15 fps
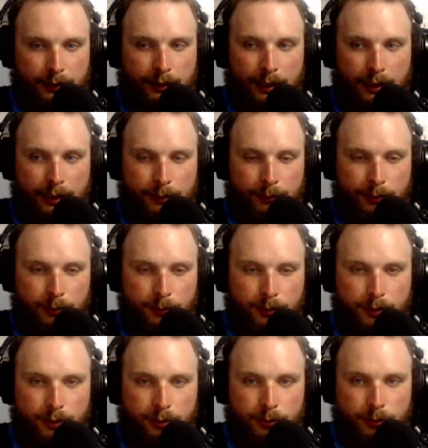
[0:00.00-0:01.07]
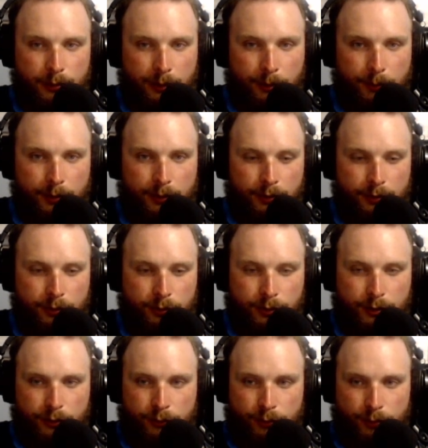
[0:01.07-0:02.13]
Not, we don't want Goldie. We want to
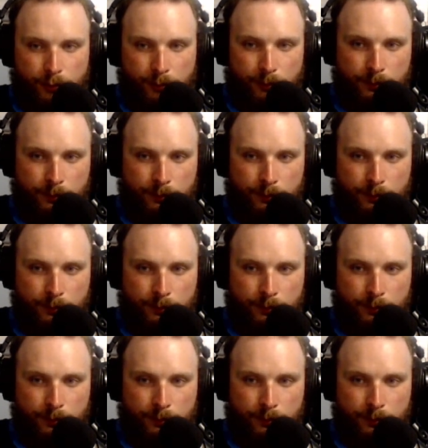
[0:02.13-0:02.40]
transform.